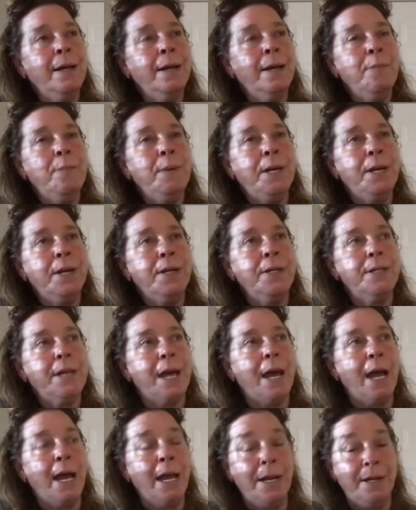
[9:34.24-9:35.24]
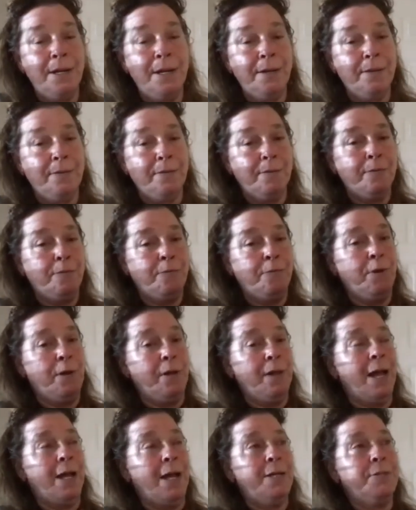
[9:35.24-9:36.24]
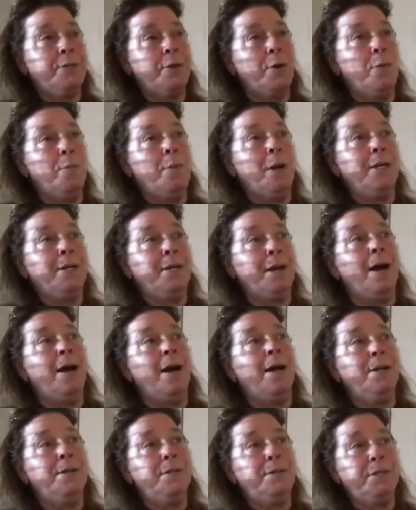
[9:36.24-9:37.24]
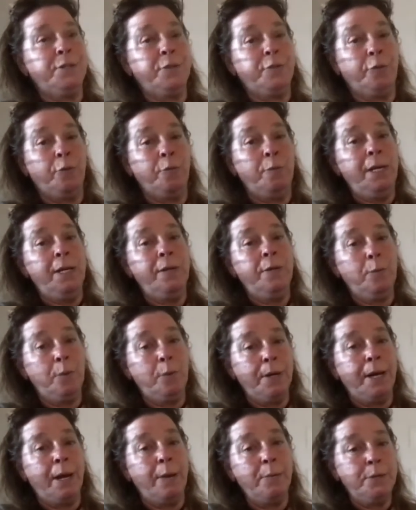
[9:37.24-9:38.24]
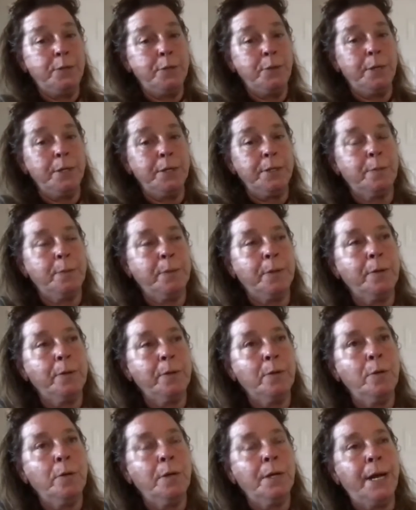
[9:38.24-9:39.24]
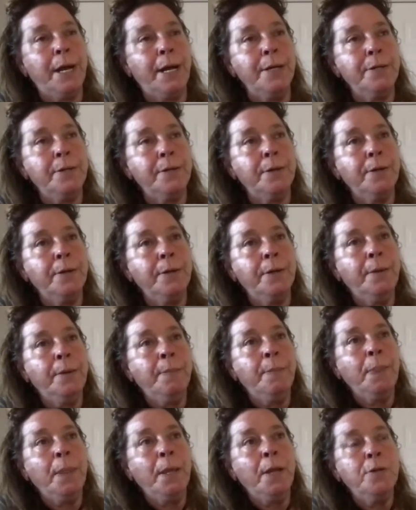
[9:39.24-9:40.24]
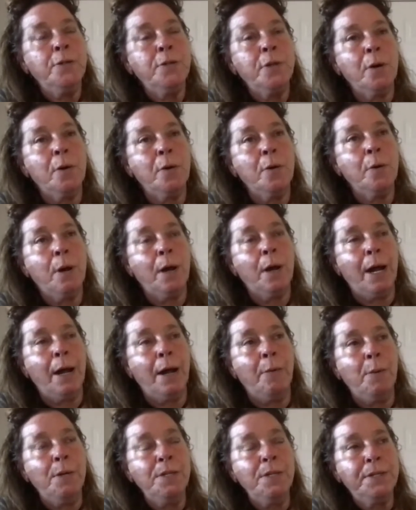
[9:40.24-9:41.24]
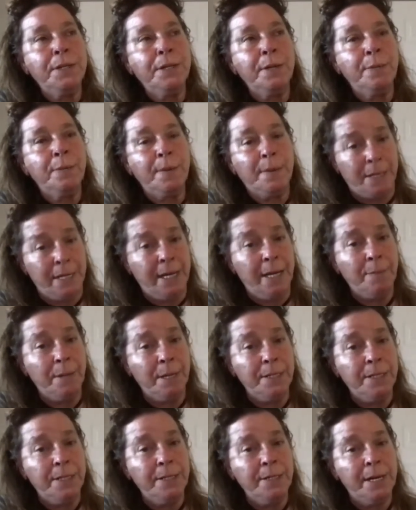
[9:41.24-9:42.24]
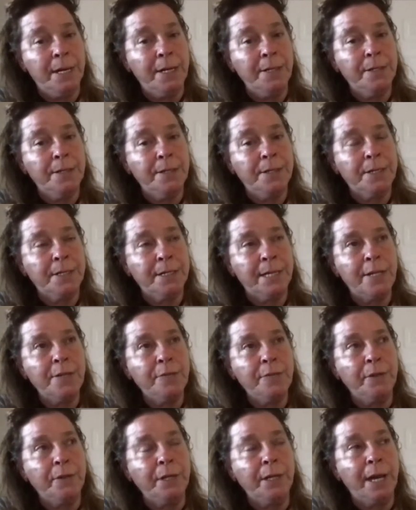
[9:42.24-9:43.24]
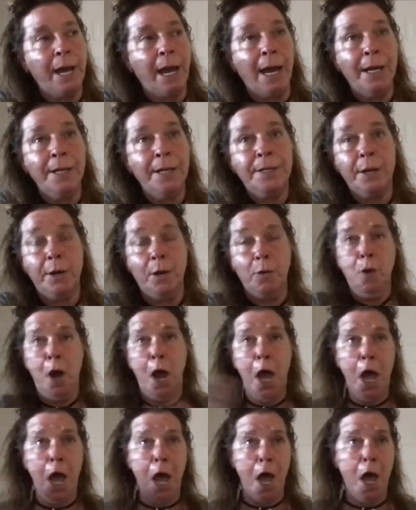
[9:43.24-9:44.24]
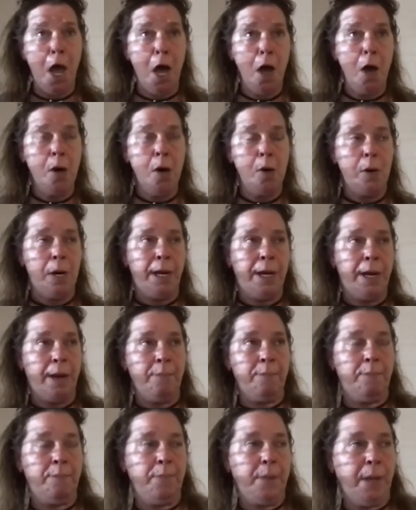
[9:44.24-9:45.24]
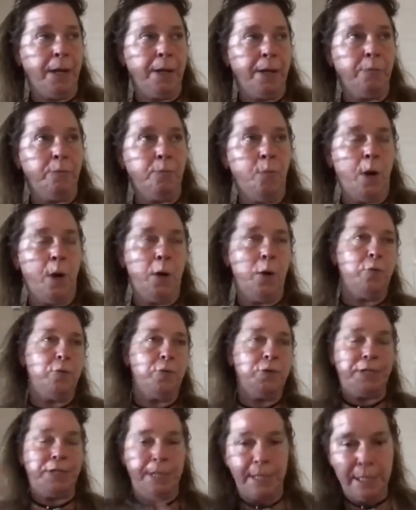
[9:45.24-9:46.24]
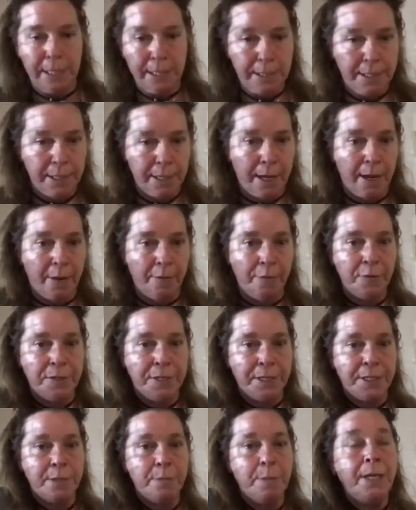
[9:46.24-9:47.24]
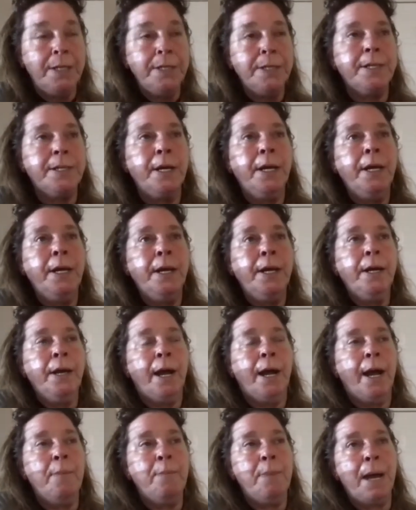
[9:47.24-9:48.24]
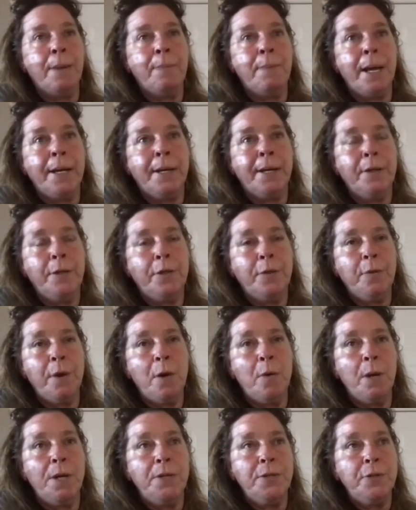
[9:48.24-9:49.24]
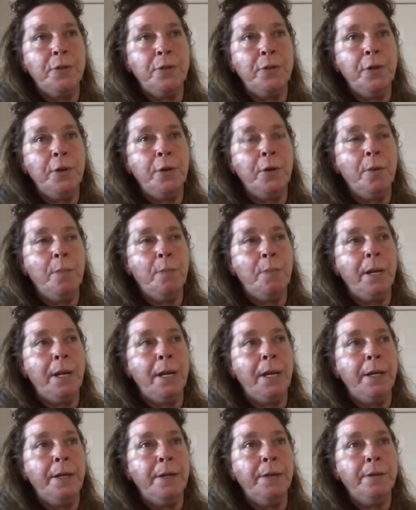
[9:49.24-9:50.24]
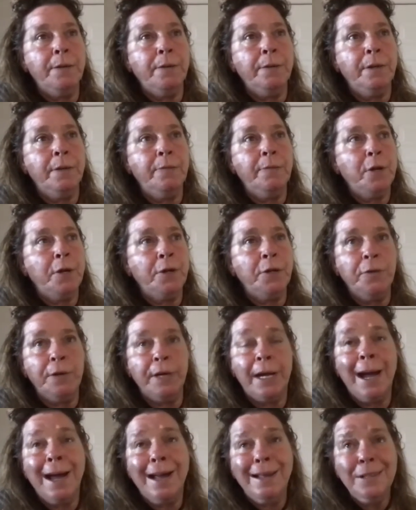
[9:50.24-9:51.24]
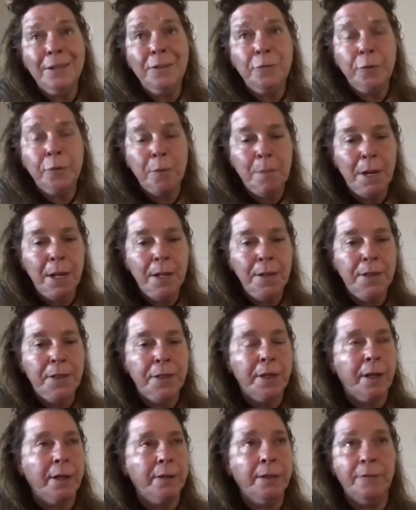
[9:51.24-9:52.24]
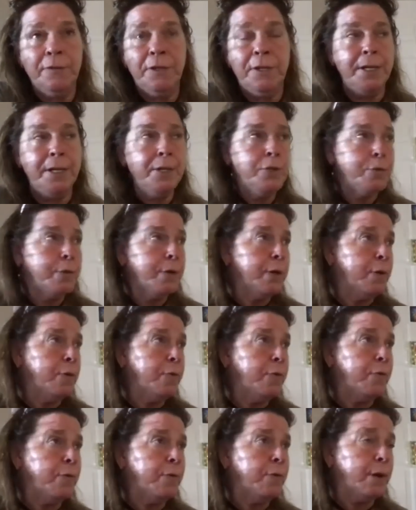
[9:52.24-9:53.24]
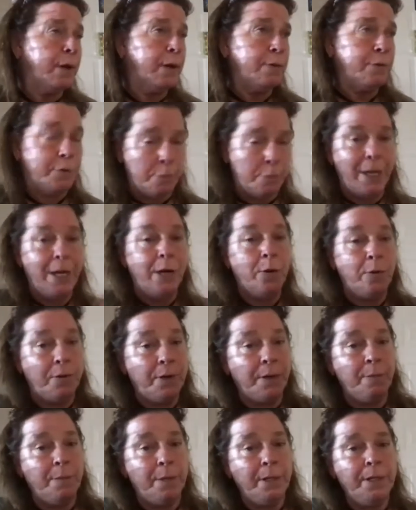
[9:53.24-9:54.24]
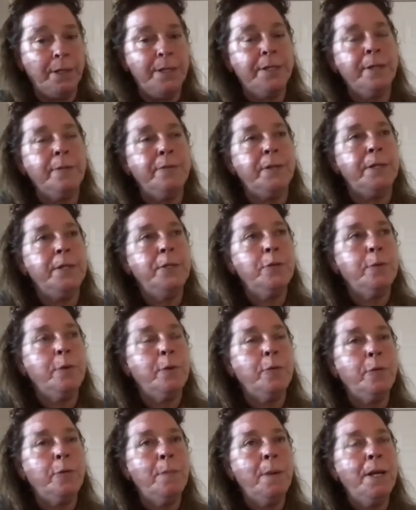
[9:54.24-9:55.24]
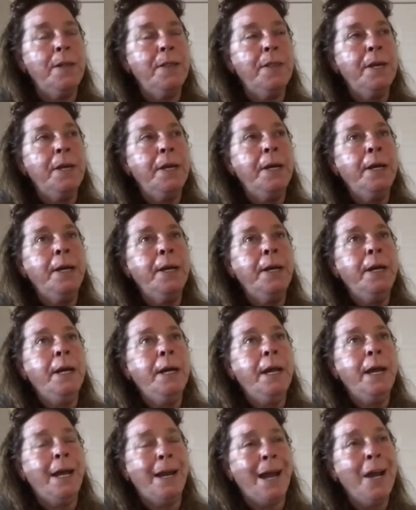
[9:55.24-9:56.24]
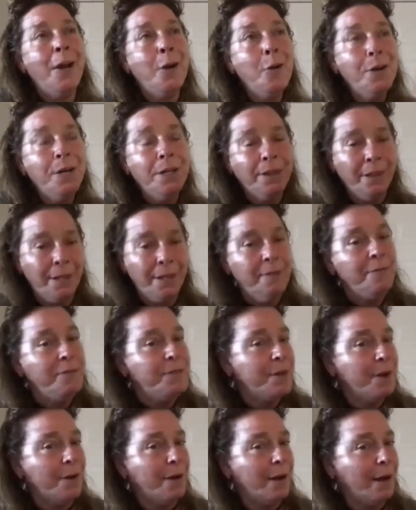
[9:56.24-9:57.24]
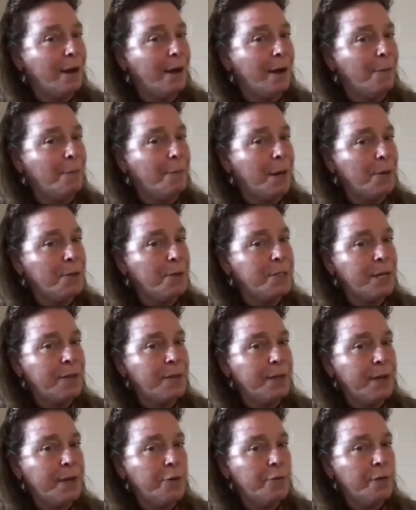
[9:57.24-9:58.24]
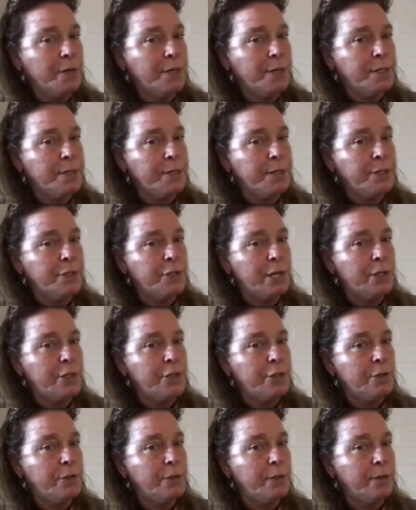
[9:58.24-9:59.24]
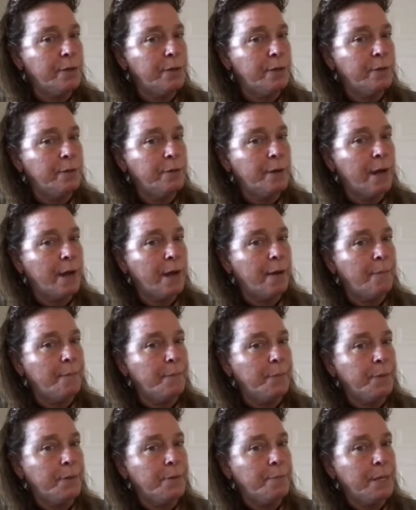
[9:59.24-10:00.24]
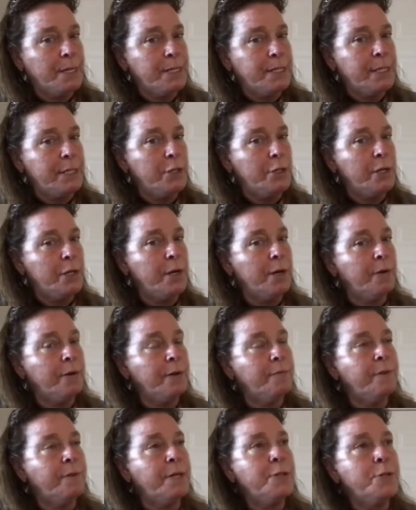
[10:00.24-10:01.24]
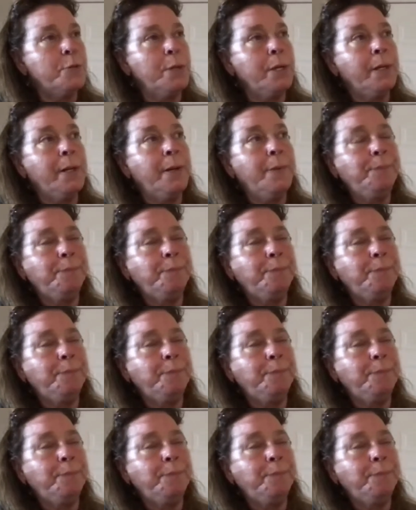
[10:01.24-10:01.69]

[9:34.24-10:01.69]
because I had realized, oh my God, is this for me? The work I was doing as a political organizer. So once the campaign season ended successfully, I said, woohoo! And I, I went overseas uh, for six months, uh, backpacking throughout Western Europe and lived on a Greek island for a month, I uh, lived in Israel, uh, made it over to the Middle East, lived in Israel for a month. And I had already lived um, outside the country as an exchange student in um, my senior year in Venezuela.